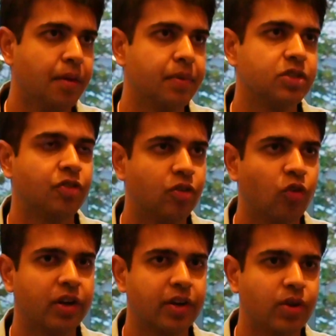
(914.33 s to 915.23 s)
Because if you don't
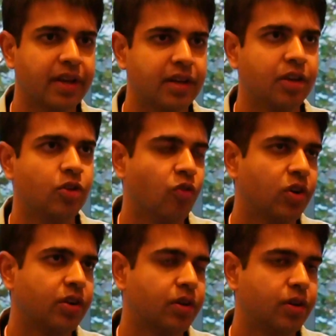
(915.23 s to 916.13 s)
want it to like, you don't
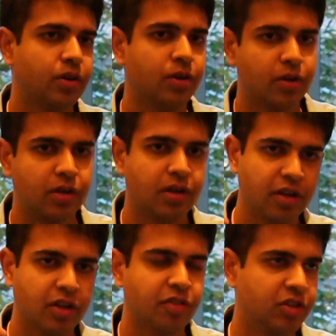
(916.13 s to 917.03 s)
want,
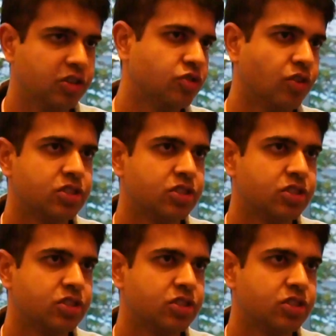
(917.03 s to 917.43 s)
if you just want to